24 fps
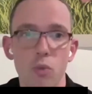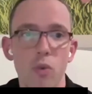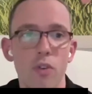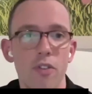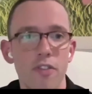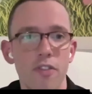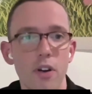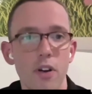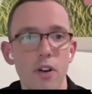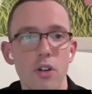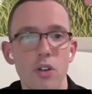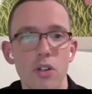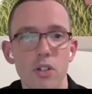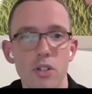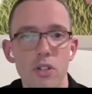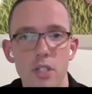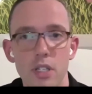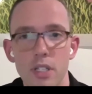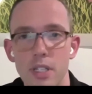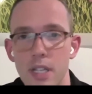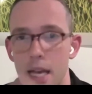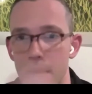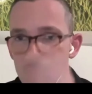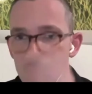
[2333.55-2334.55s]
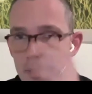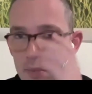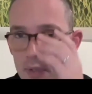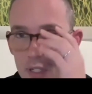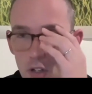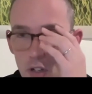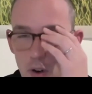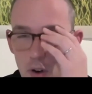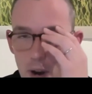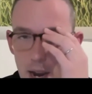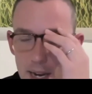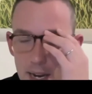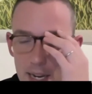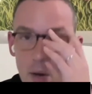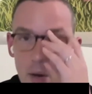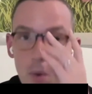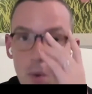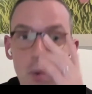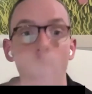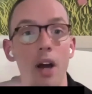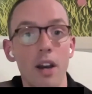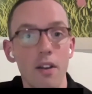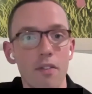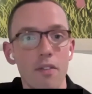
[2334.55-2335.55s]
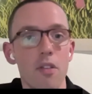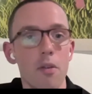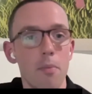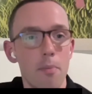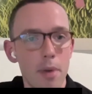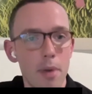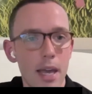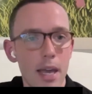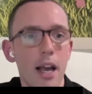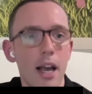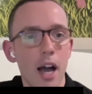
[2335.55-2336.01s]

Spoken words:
more focused attempt at cracking one of the big